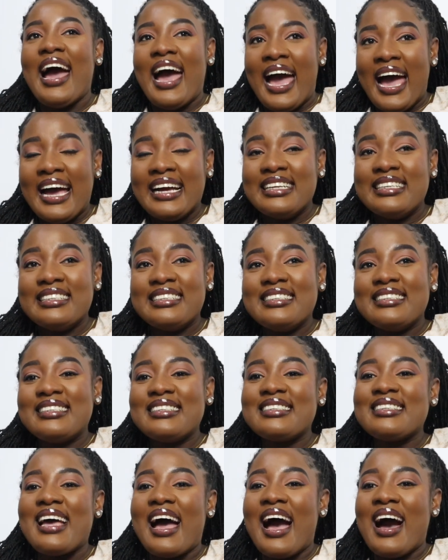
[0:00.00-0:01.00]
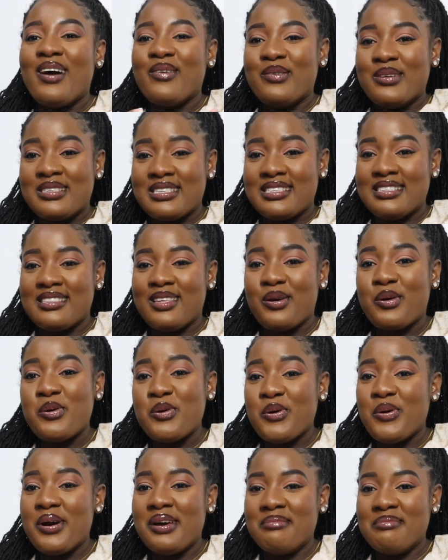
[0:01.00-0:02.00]
and I was the
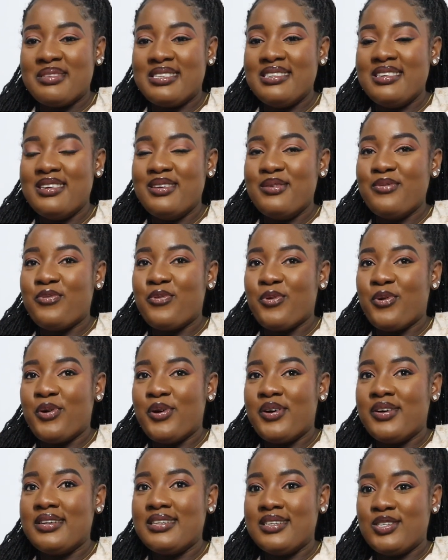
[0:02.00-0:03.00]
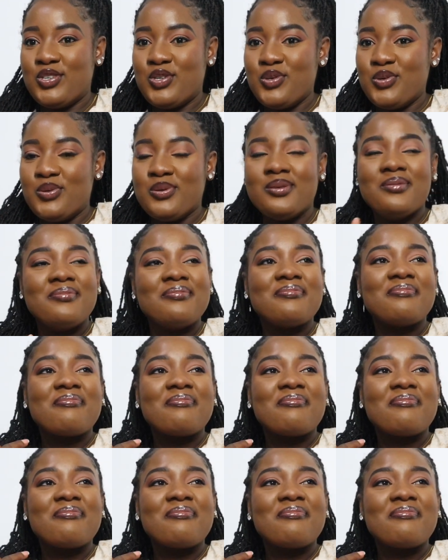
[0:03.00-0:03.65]
co-MC for the show.